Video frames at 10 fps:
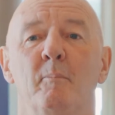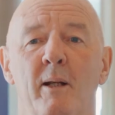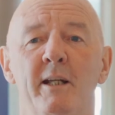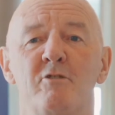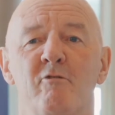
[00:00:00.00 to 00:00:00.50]

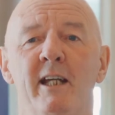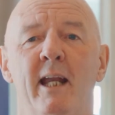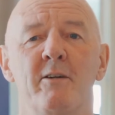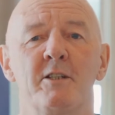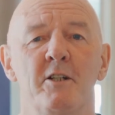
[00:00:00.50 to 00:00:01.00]
Please read
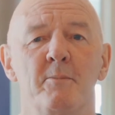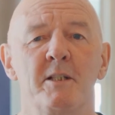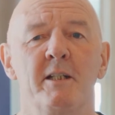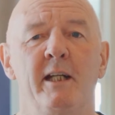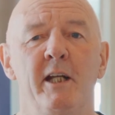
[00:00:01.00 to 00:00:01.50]
our terms
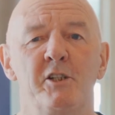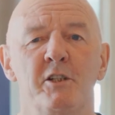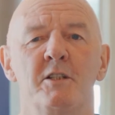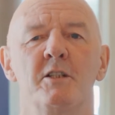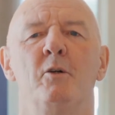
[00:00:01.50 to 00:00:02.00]
and
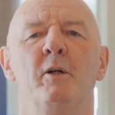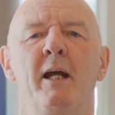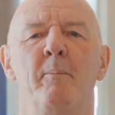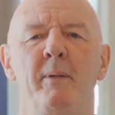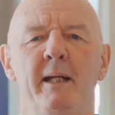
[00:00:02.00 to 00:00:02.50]
conditions on
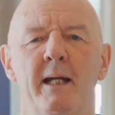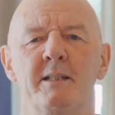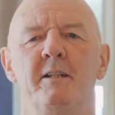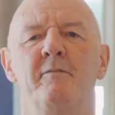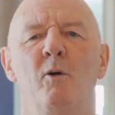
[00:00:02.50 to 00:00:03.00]
our Be
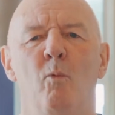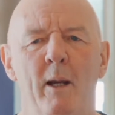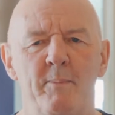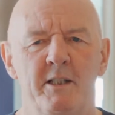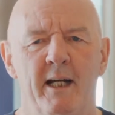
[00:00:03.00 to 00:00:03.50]
Active
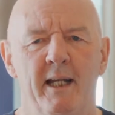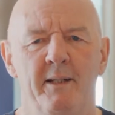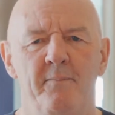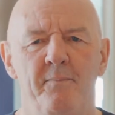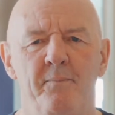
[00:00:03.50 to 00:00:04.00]
website.